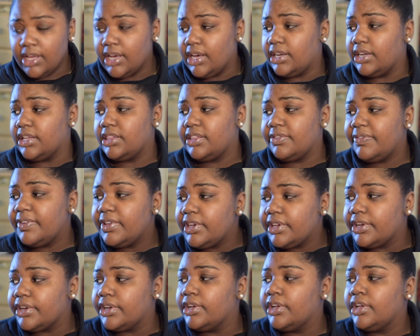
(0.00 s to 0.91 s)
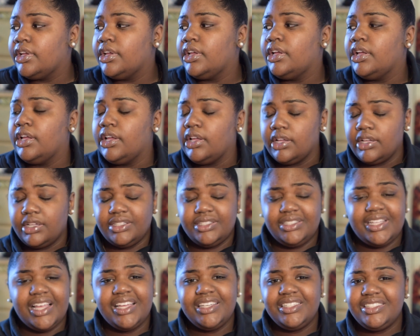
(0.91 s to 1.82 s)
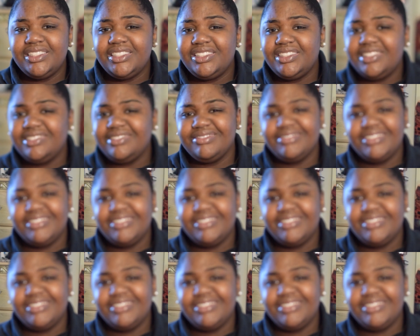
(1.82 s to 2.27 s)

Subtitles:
another vendor, because I just,